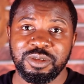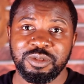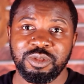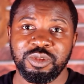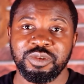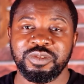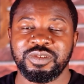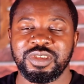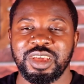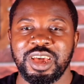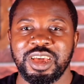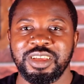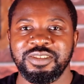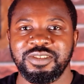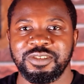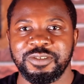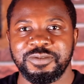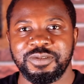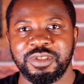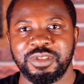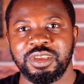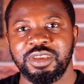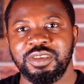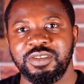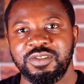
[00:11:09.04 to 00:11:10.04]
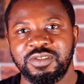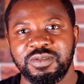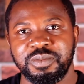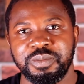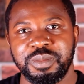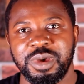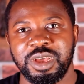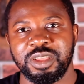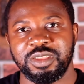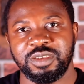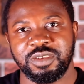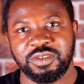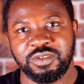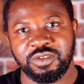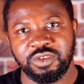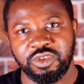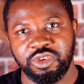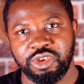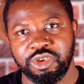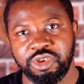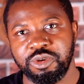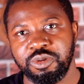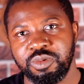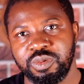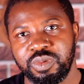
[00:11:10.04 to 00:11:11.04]
those kinds of things matter to
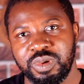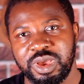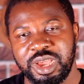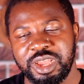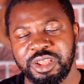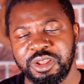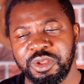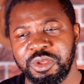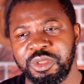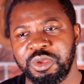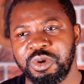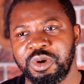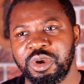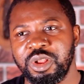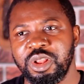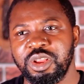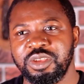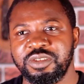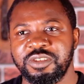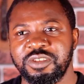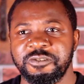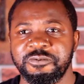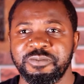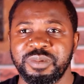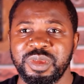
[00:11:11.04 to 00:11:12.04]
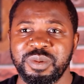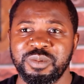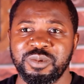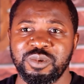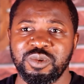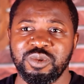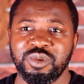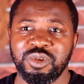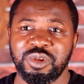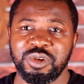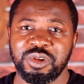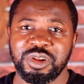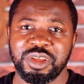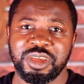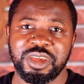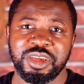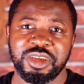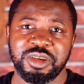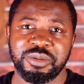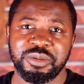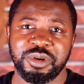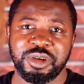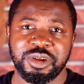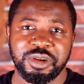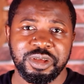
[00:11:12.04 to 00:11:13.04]
you. I know there are lots of people who don't care
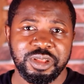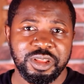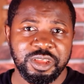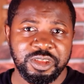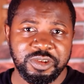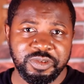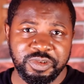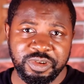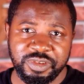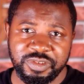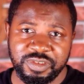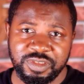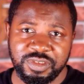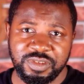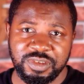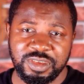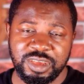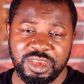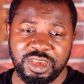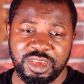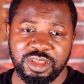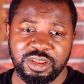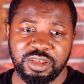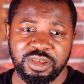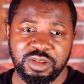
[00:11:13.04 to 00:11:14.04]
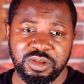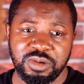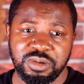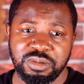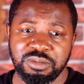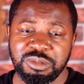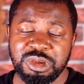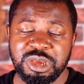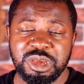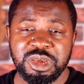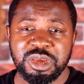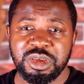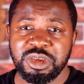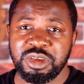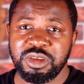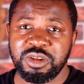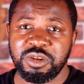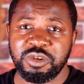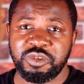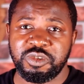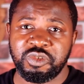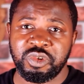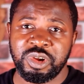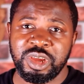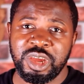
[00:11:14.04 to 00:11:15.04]
about electricity, and
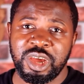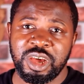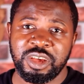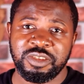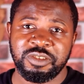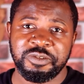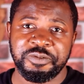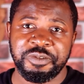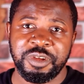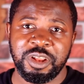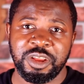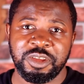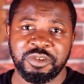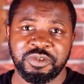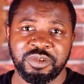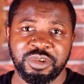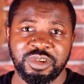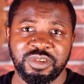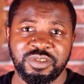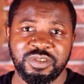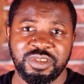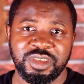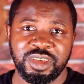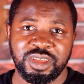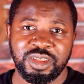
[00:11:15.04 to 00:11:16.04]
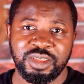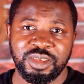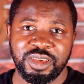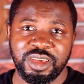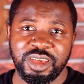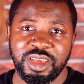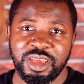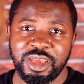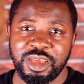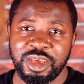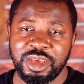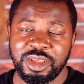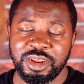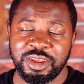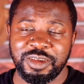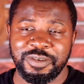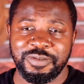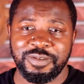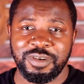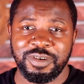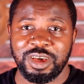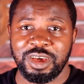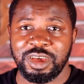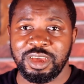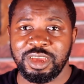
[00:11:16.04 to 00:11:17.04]
3 hours of electricity a day and they're
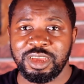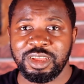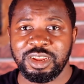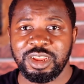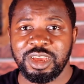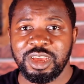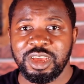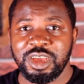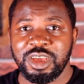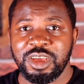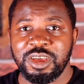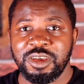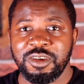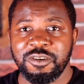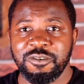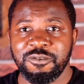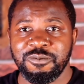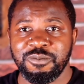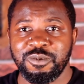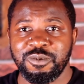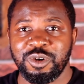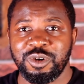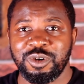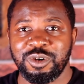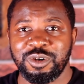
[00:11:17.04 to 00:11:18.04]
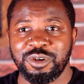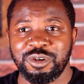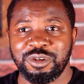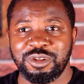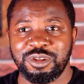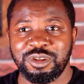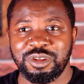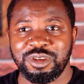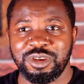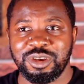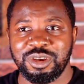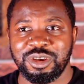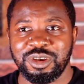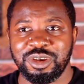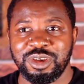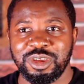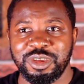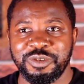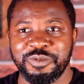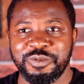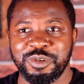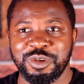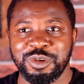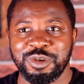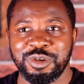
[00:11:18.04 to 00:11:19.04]
fine. But
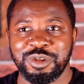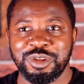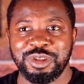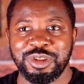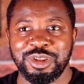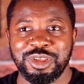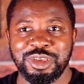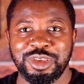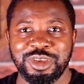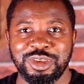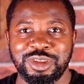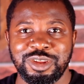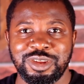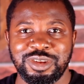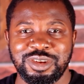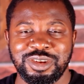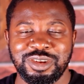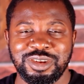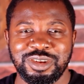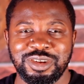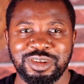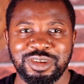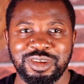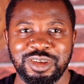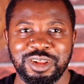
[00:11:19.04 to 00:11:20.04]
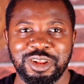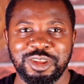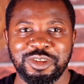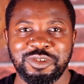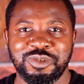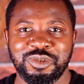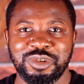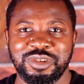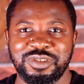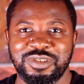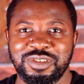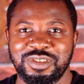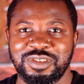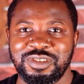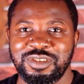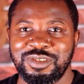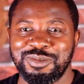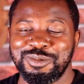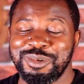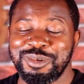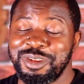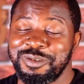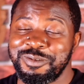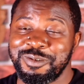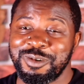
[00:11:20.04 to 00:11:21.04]
if you're gonna need electricity
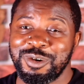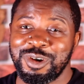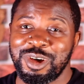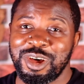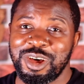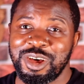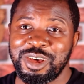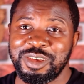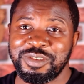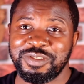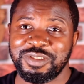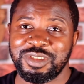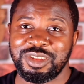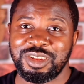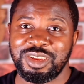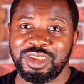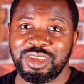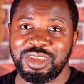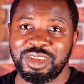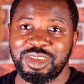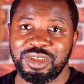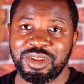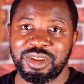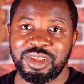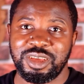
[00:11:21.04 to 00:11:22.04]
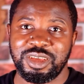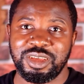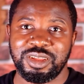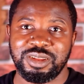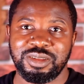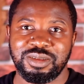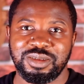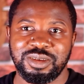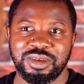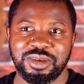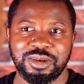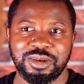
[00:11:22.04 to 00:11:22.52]
24 hours a day, then